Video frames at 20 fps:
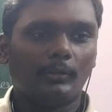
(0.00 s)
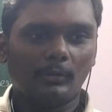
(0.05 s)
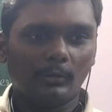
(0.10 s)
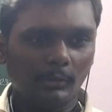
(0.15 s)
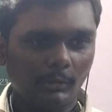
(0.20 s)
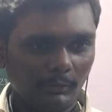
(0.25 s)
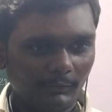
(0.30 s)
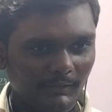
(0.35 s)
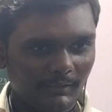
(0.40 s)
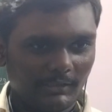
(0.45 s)

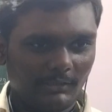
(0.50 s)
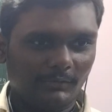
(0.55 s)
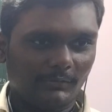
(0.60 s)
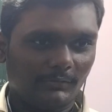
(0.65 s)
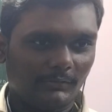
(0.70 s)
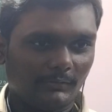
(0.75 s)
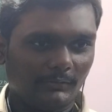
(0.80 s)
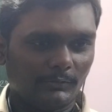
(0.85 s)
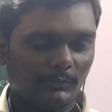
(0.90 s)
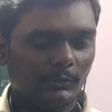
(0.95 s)
No
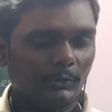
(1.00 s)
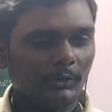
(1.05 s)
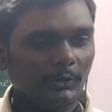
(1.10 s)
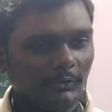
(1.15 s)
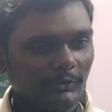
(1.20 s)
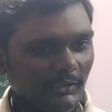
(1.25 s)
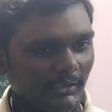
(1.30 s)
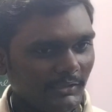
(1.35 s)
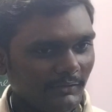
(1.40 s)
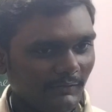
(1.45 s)
values.
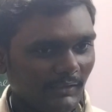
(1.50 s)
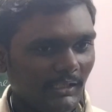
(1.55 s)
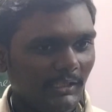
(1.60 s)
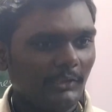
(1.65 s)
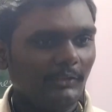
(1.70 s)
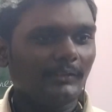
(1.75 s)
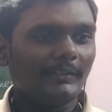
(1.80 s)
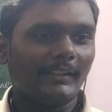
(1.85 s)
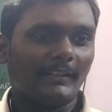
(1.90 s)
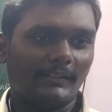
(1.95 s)
No such
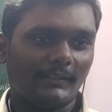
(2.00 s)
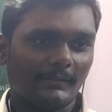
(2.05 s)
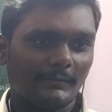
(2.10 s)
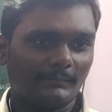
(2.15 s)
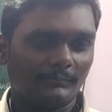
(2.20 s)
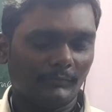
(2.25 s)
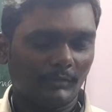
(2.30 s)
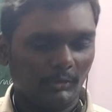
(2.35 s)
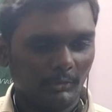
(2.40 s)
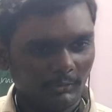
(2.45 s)
values
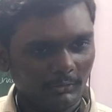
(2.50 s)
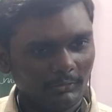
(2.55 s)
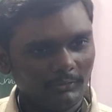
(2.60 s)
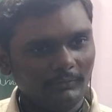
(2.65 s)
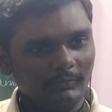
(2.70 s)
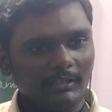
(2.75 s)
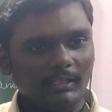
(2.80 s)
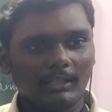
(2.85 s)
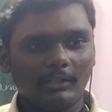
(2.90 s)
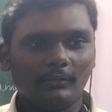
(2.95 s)
exist.
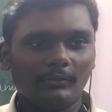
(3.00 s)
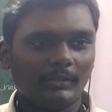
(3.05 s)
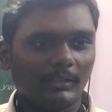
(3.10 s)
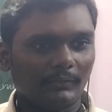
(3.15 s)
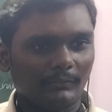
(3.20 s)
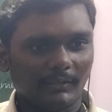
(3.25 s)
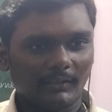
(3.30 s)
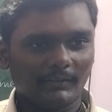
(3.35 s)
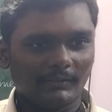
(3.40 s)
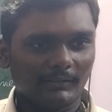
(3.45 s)
No values
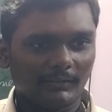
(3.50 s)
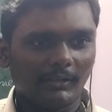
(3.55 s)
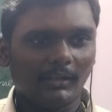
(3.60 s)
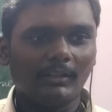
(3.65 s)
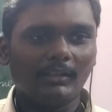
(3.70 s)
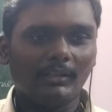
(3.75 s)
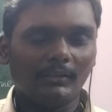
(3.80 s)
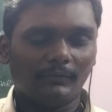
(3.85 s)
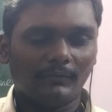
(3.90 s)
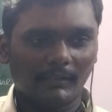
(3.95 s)
of x.
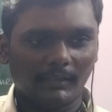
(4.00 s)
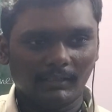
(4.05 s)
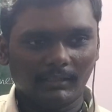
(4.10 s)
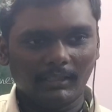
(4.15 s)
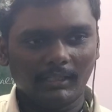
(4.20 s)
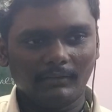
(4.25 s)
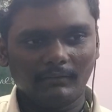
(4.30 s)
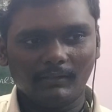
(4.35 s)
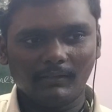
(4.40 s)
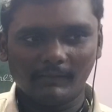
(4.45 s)
Not
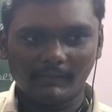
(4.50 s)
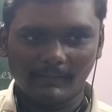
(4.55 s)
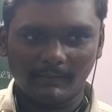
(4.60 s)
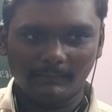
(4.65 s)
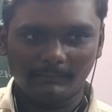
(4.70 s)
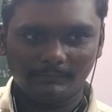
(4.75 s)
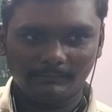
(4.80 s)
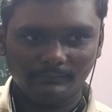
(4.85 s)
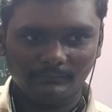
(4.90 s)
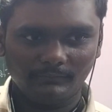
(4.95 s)
defined, like we will
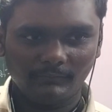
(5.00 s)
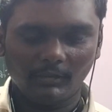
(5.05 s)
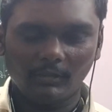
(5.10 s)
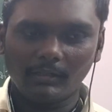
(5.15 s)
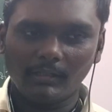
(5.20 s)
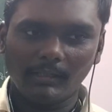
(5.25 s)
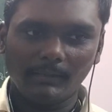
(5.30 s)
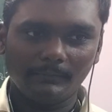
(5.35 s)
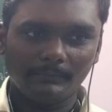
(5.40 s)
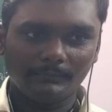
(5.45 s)
say.
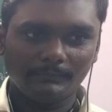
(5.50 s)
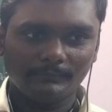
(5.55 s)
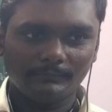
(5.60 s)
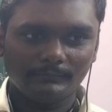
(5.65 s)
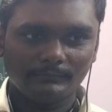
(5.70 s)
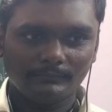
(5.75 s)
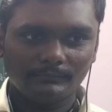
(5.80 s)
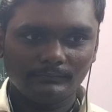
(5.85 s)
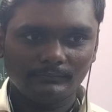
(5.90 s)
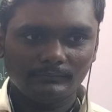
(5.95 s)
Okay.
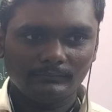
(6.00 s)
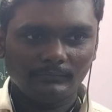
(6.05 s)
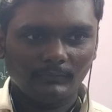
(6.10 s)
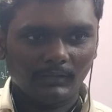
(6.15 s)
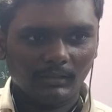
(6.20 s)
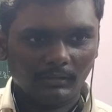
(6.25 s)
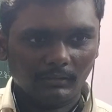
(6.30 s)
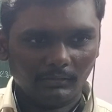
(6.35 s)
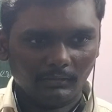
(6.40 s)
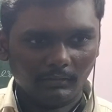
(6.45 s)

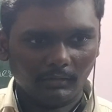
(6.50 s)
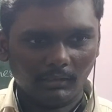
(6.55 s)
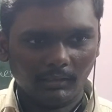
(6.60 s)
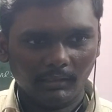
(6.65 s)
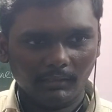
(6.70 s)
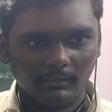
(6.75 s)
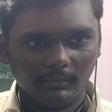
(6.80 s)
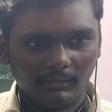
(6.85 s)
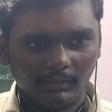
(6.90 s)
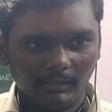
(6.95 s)

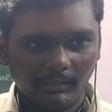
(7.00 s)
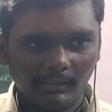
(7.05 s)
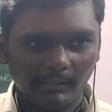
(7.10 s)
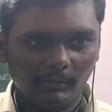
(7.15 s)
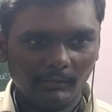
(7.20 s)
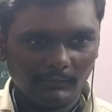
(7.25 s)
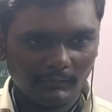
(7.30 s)
Got it? Any